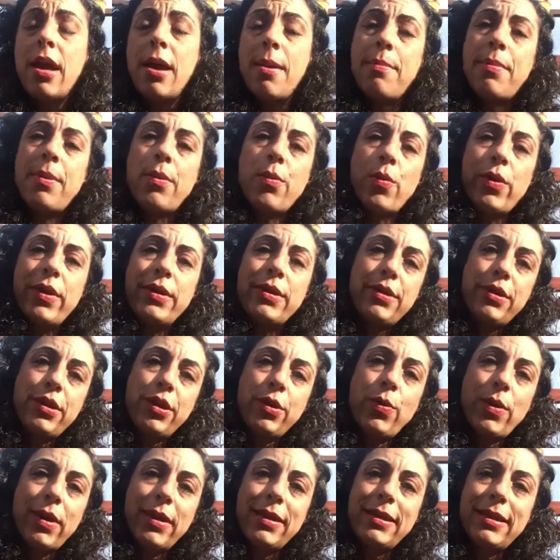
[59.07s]
But once
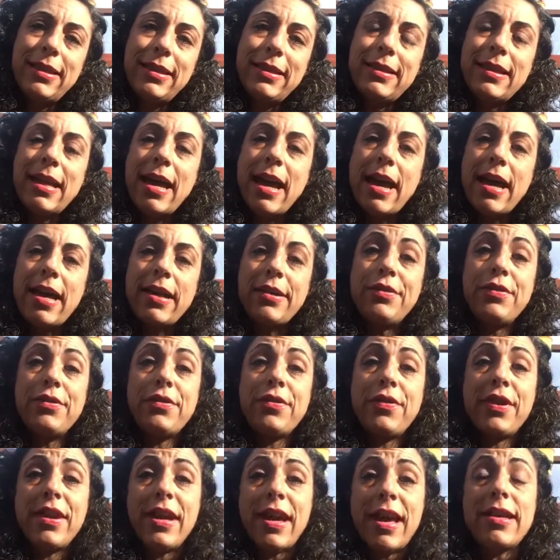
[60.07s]
you understand
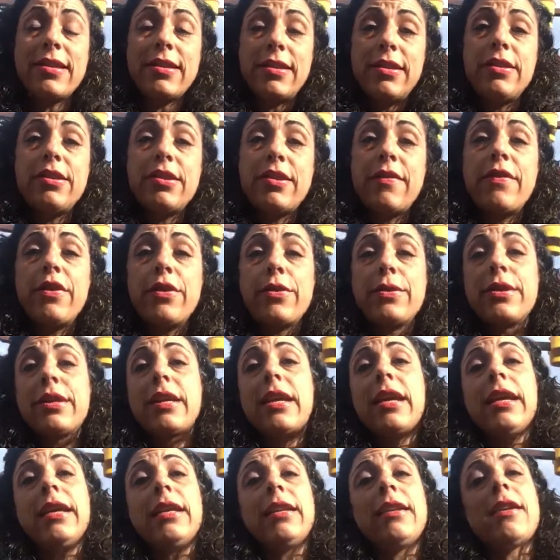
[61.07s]
the essence of your
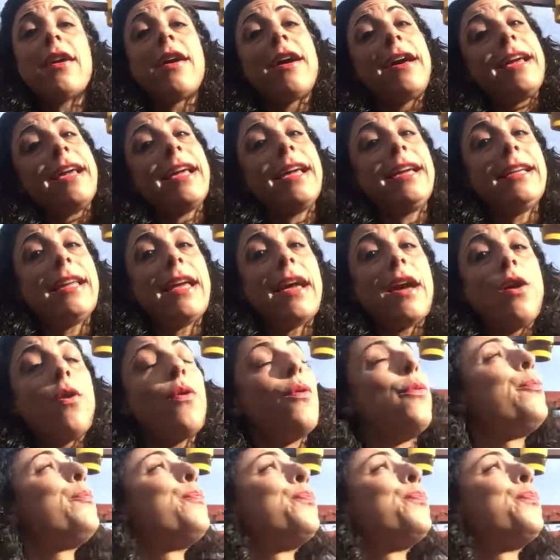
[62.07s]
skin, i.e. now